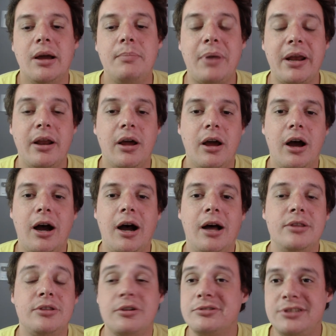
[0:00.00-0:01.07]
But uh,
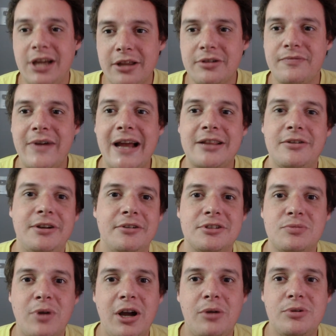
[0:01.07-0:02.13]
there's the other factor here as
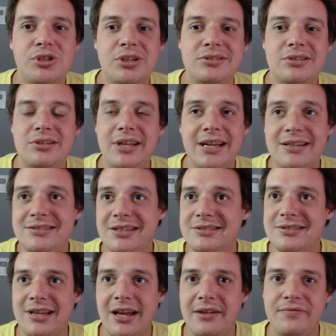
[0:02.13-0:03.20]
well, which is Diggs is
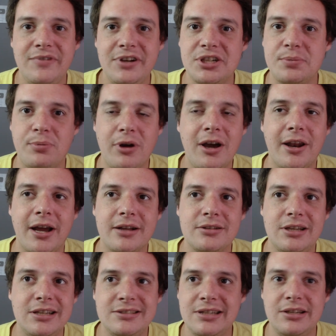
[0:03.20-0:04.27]
not a finished product.
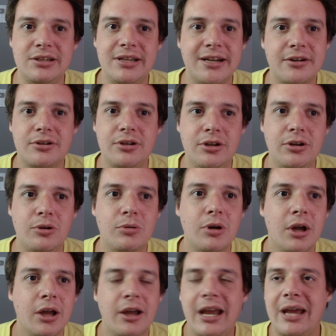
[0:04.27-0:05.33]
He's in year two.
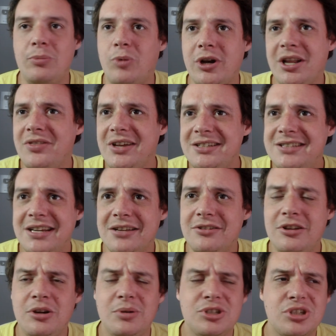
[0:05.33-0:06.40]
And one of the things he can
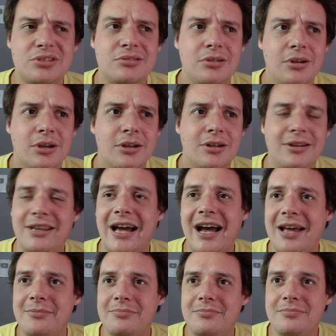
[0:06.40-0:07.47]
do is just
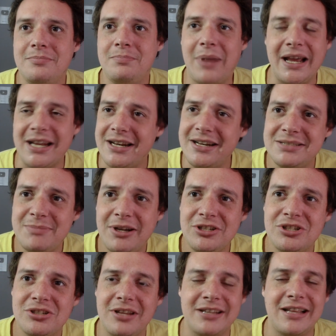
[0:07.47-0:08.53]
not bite in as
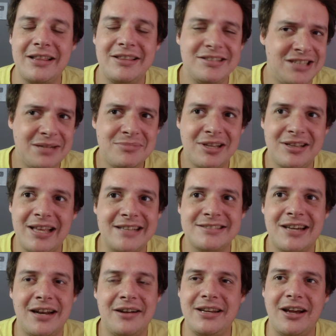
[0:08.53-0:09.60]
much. Like, I think it seems like that's
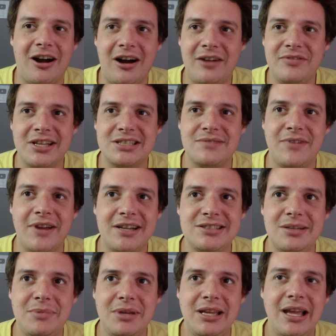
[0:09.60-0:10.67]
kind of the obvious fix
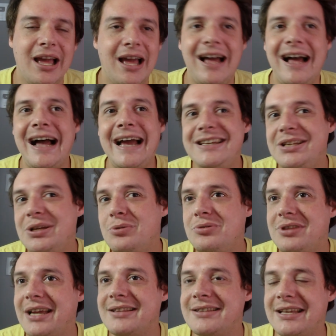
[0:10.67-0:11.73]
to me. I do
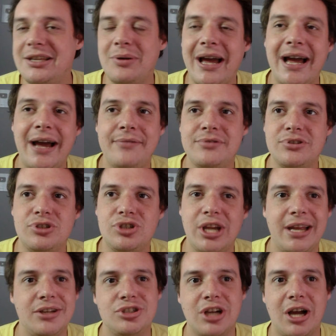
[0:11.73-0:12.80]
think that you have to
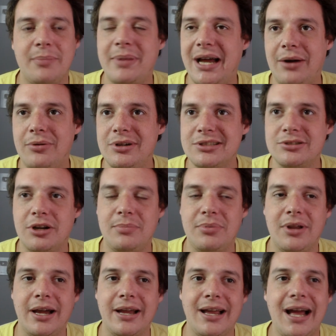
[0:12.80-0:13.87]
change up how he's going to
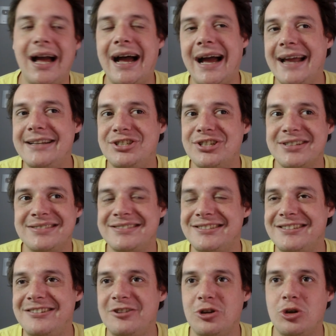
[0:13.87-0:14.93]
play. I
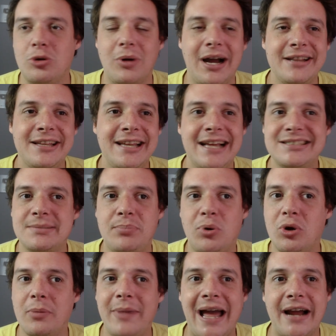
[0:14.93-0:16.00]
just do. I think he has to
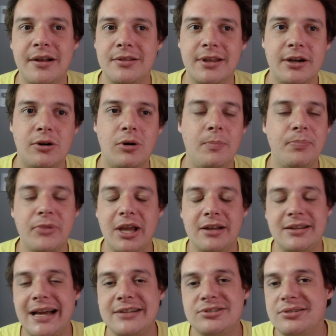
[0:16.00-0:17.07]
pull it back a little.
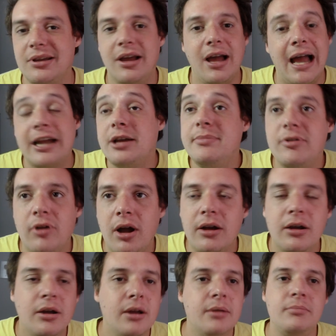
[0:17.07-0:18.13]
That's, I could be
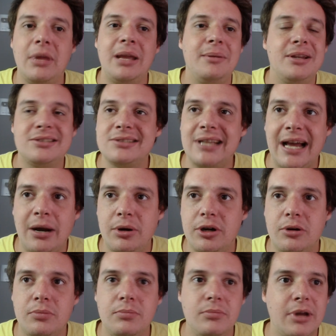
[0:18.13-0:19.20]
wrong. Maybe this is how
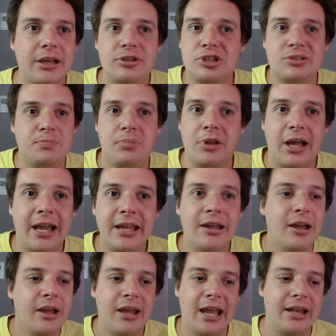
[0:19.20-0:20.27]
he'll just play
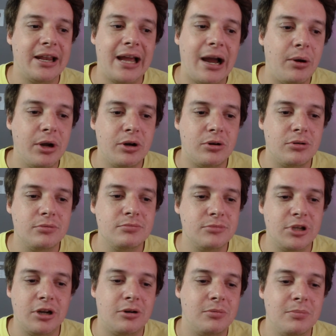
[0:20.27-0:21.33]
and how he'll,
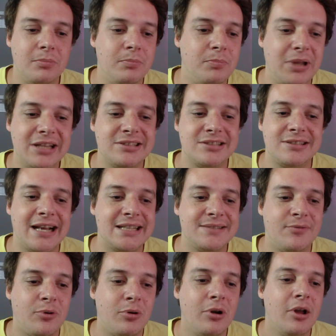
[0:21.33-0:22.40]
you know, be
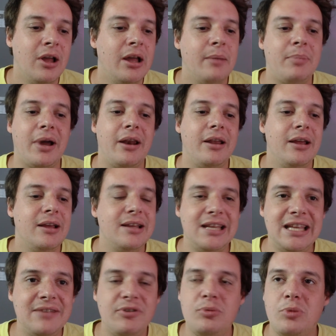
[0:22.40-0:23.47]
successful. But
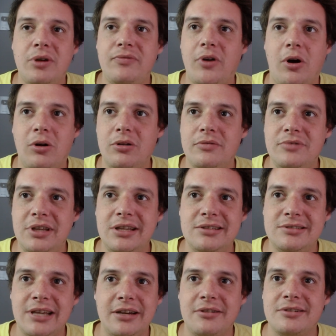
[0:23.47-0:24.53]
even with all of
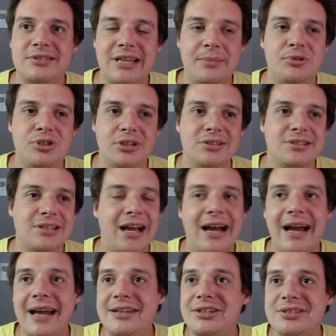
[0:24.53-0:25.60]
these interceptions,
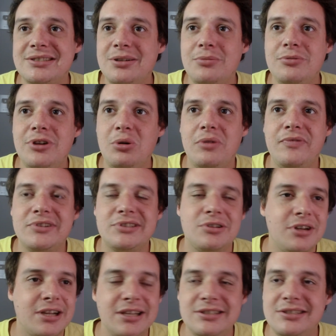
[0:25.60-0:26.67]
I just don't know if it's going
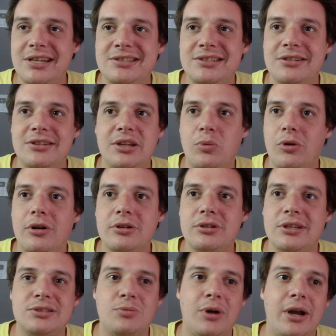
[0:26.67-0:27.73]
to consistently work
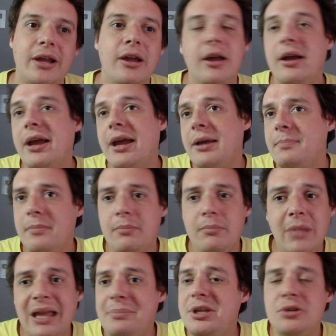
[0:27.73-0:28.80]
this way. And
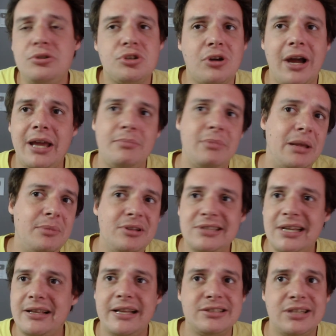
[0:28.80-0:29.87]
maybe you try it. Maybe you say,
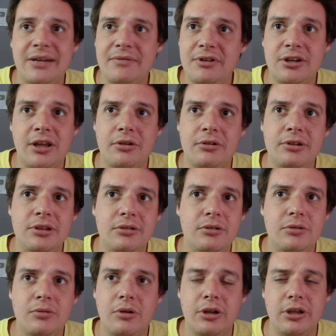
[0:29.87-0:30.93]
let's give it another,
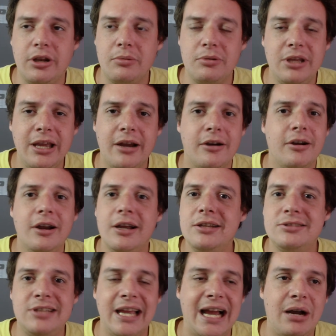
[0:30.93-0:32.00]
you know, year,
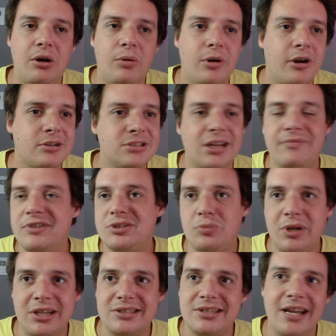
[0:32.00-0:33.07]
see how it works. And if it's
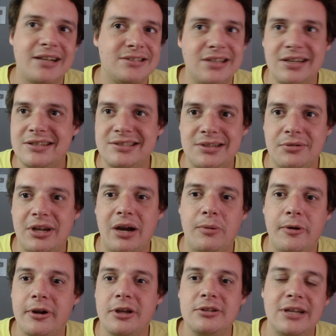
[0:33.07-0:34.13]
week six and it's still not
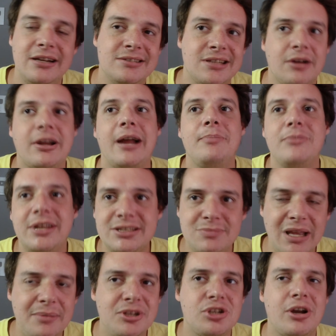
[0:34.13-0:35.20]
working, then you say, okay, let's
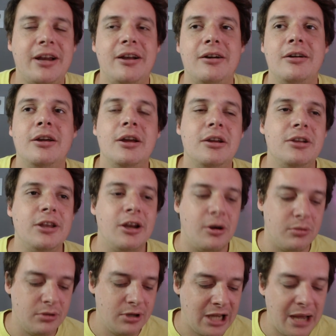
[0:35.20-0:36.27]
maybe try to, you
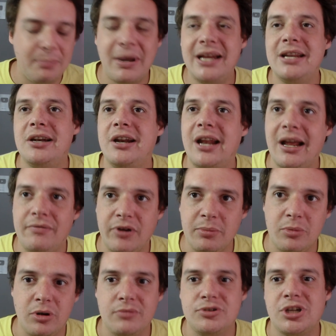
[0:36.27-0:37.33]
know, not bite in on every
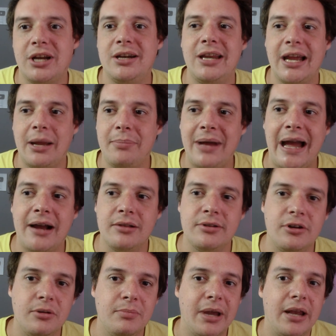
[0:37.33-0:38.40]
move, try to take it back a
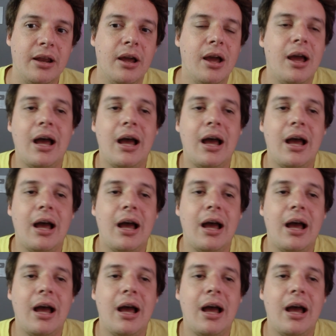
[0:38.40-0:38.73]
little bit.